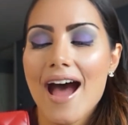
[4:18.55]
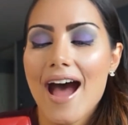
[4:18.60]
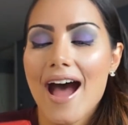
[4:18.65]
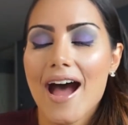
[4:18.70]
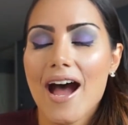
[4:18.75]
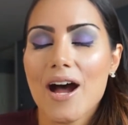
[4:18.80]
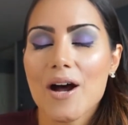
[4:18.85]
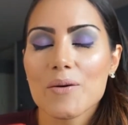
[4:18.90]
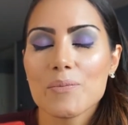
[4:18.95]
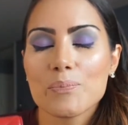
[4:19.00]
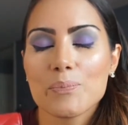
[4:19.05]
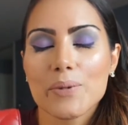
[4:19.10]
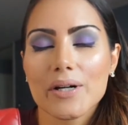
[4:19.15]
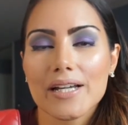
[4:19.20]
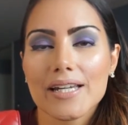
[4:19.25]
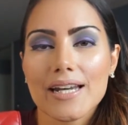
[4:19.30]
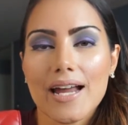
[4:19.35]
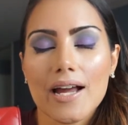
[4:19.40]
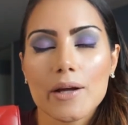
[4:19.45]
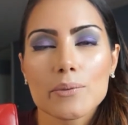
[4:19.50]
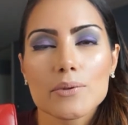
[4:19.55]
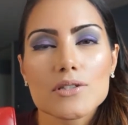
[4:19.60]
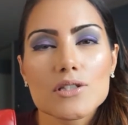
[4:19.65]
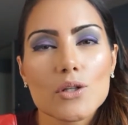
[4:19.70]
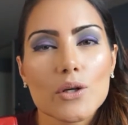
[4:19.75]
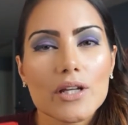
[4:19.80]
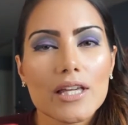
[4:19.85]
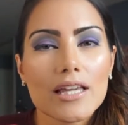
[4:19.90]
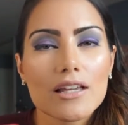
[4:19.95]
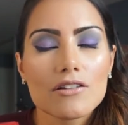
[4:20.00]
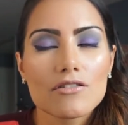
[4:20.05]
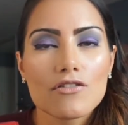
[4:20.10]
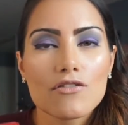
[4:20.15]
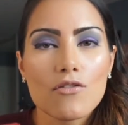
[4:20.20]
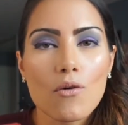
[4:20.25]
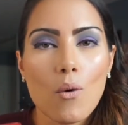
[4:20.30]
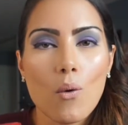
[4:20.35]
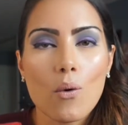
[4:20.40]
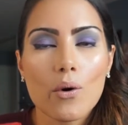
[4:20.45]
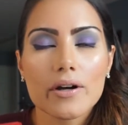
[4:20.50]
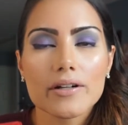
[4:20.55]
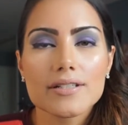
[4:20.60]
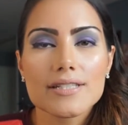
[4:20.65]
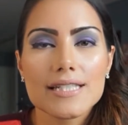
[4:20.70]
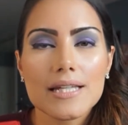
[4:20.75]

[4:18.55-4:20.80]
but I was looking for